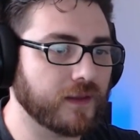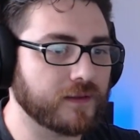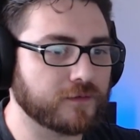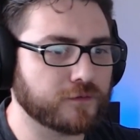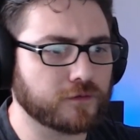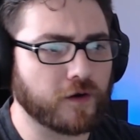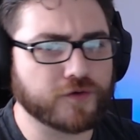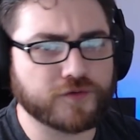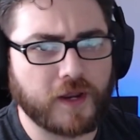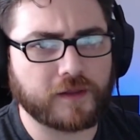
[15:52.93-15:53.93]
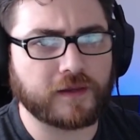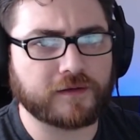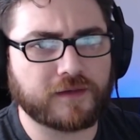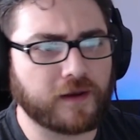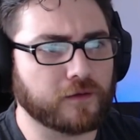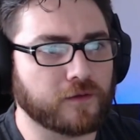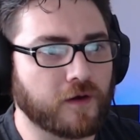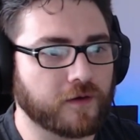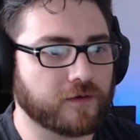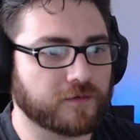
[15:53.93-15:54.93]
Star Trek like data
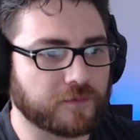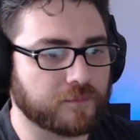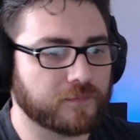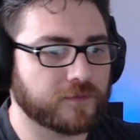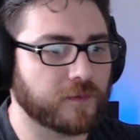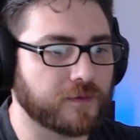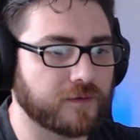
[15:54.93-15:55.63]
log or something